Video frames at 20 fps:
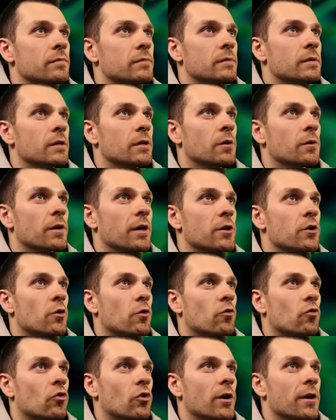Okay, you're
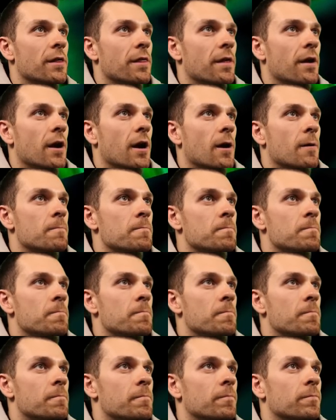right there.
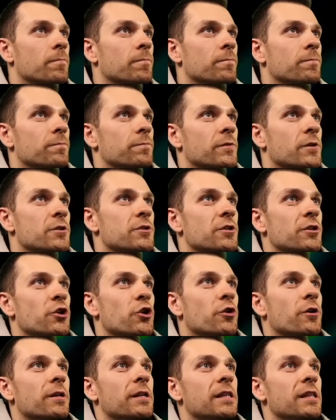There's,
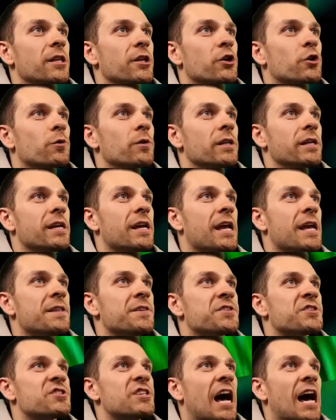you're literally
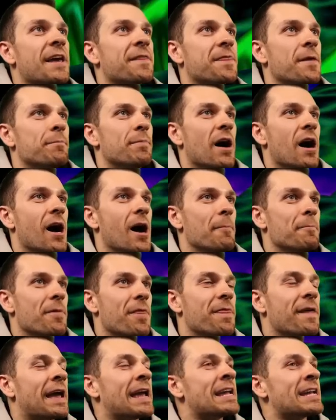inside the bomb.
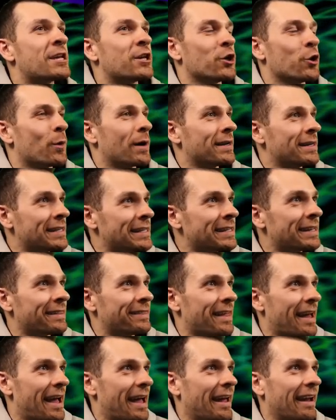Thank you, I needed
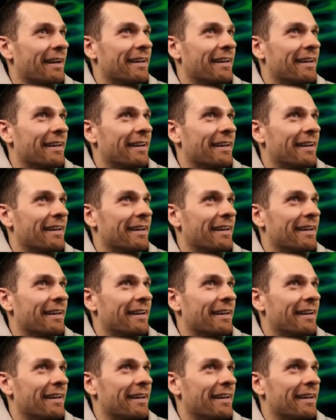that.